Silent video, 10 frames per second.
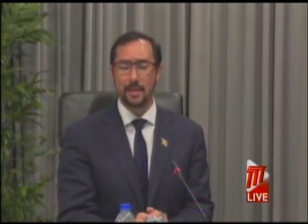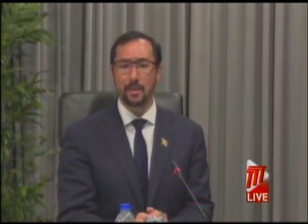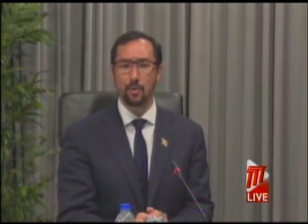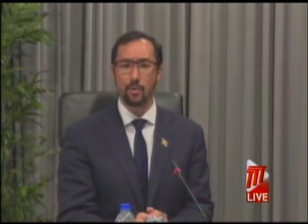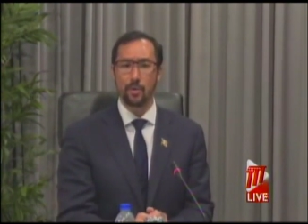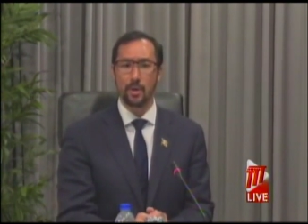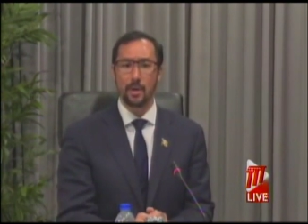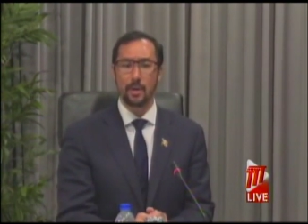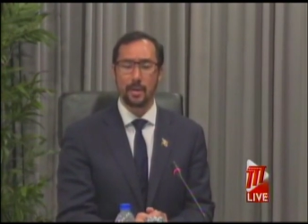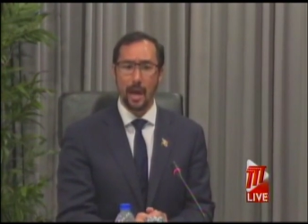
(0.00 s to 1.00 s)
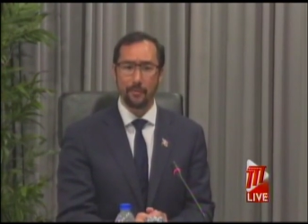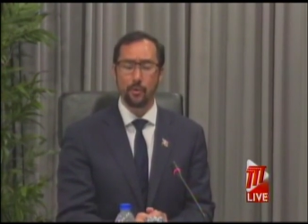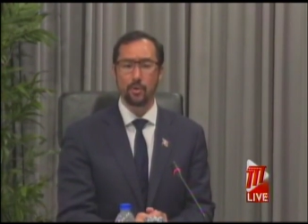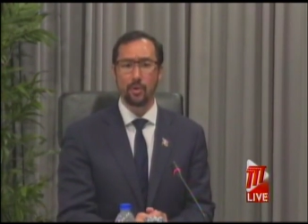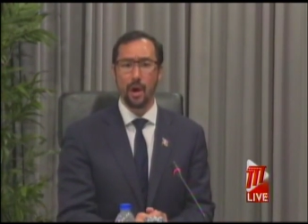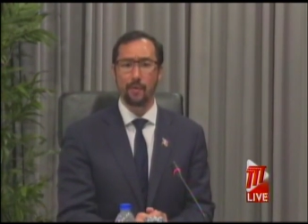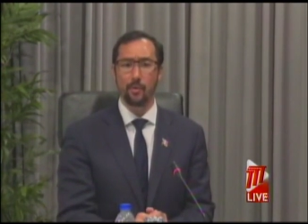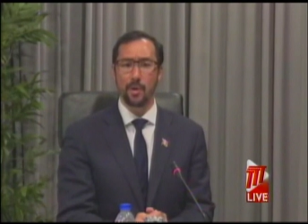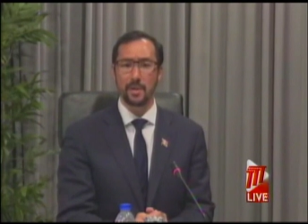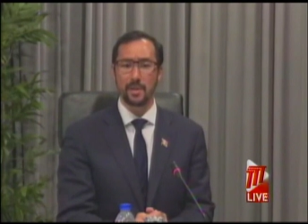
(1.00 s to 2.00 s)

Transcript: ago that photograph was.